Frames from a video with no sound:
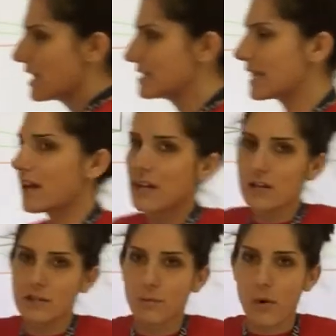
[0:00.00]
is they kind
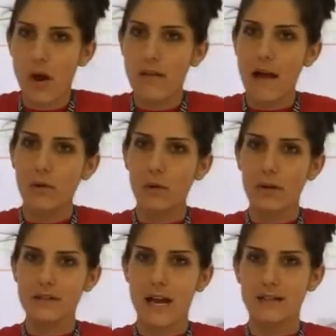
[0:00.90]
of sprawl out
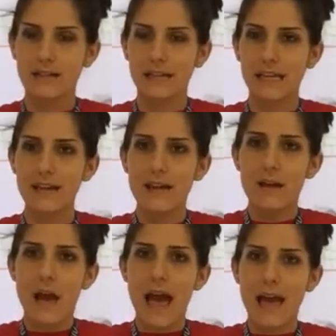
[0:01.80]
horizontally
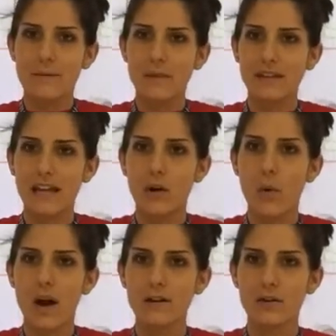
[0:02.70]
and they
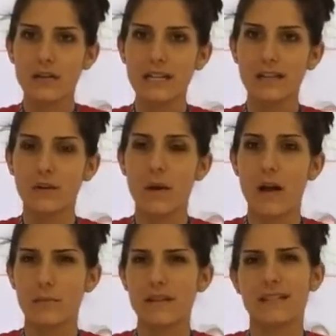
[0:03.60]
go underneath the
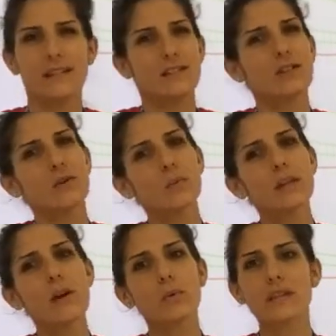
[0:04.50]
ground basically. So you
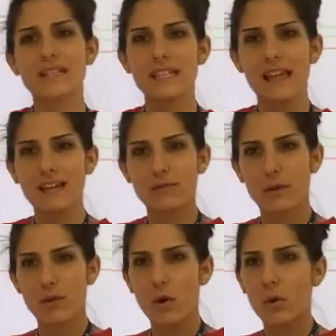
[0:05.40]
really only see like sort of the